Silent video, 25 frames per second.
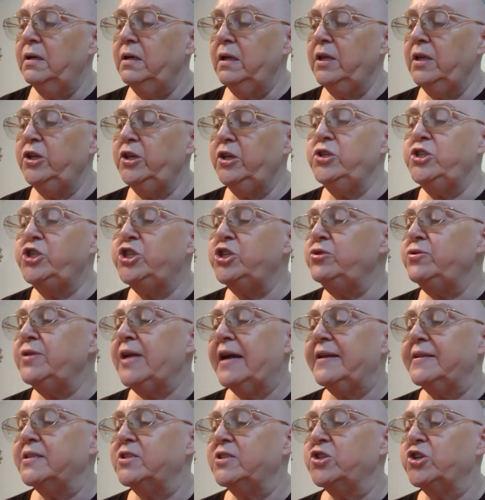You do
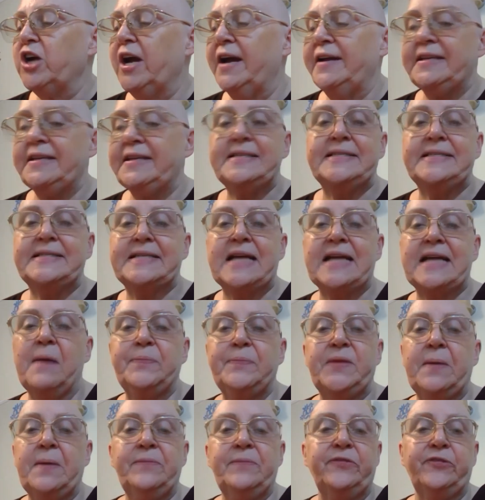not try to
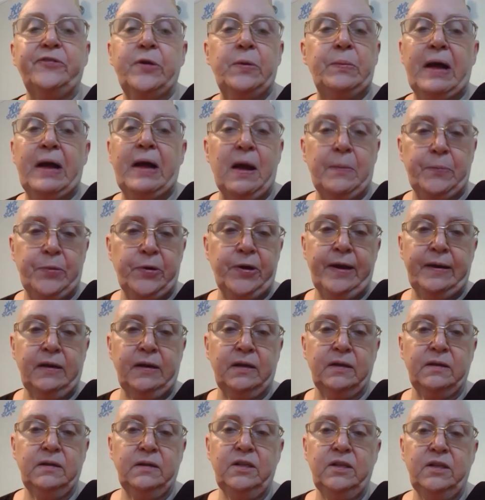stop them from
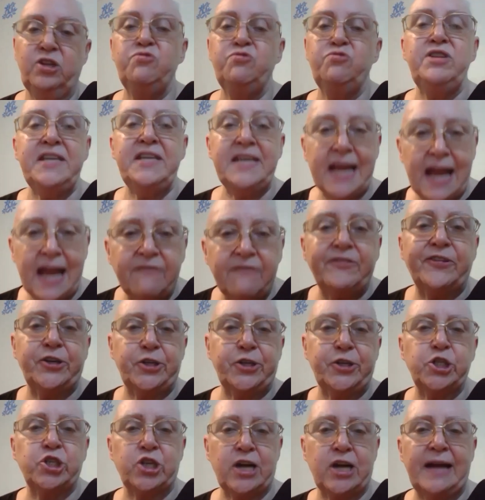operating. You
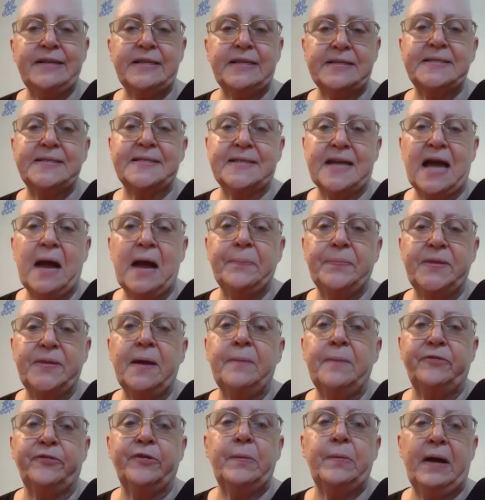never try to stop
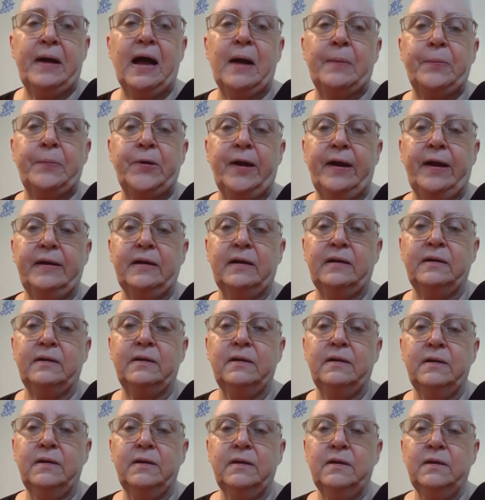them from
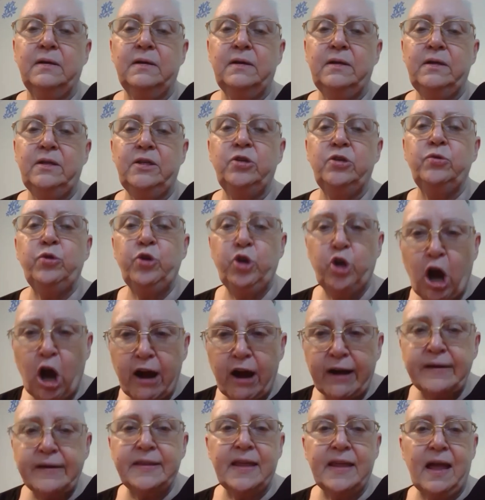operating. You
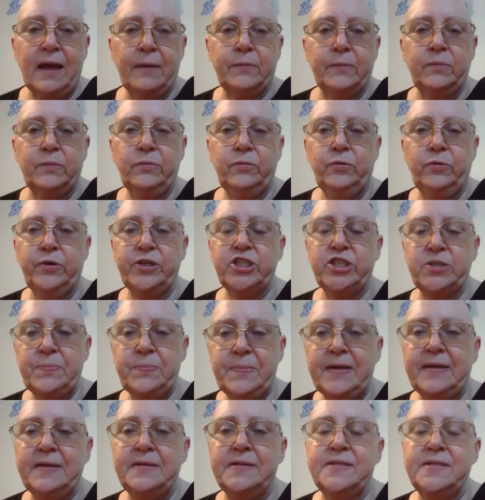guard them, which
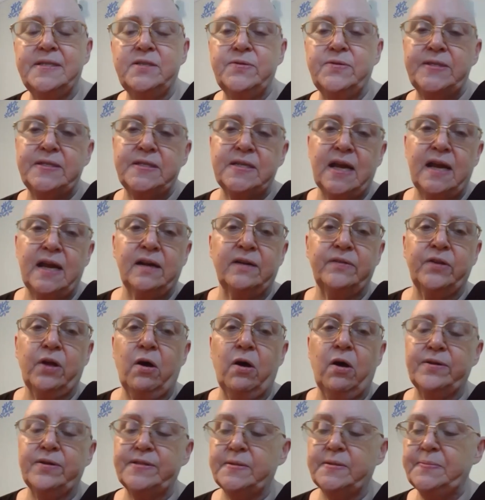means you stay on the
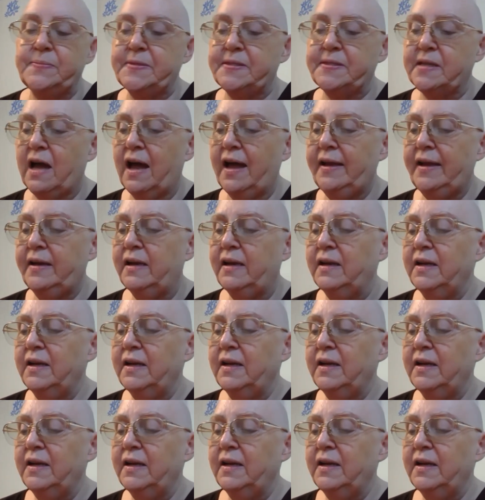wholesome side.